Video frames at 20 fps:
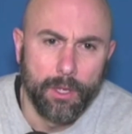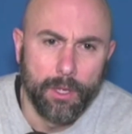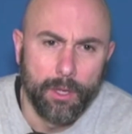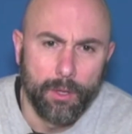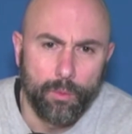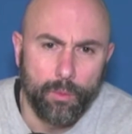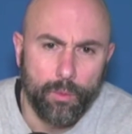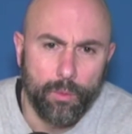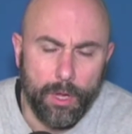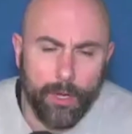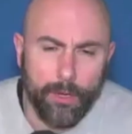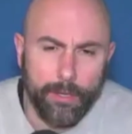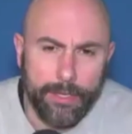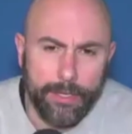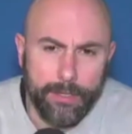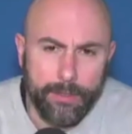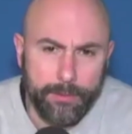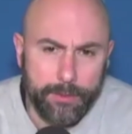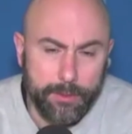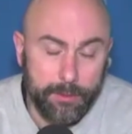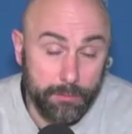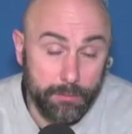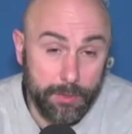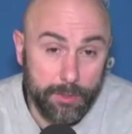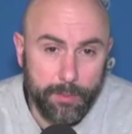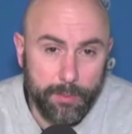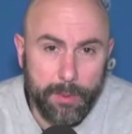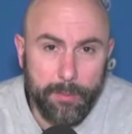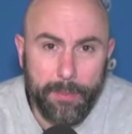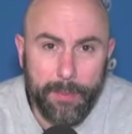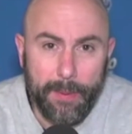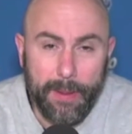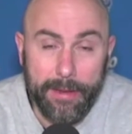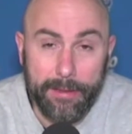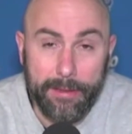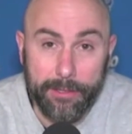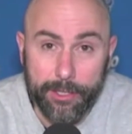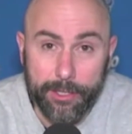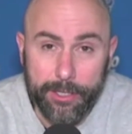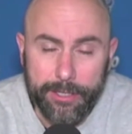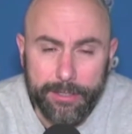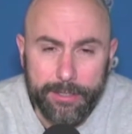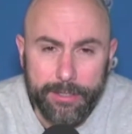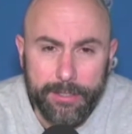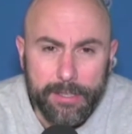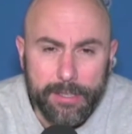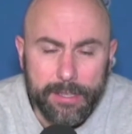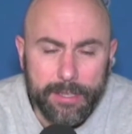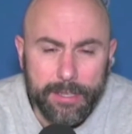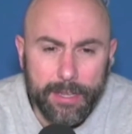Well, he's been playing good,